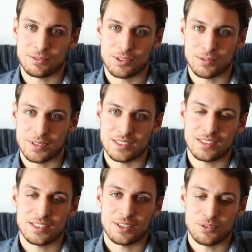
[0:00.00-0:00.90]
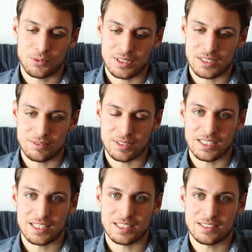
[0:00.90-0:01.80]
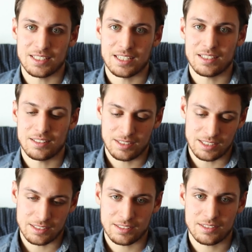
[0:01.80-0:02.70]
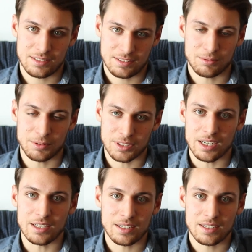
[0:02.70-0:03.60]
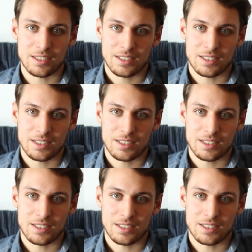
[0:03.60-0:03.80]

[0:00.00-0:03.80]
which was when we had said we're done.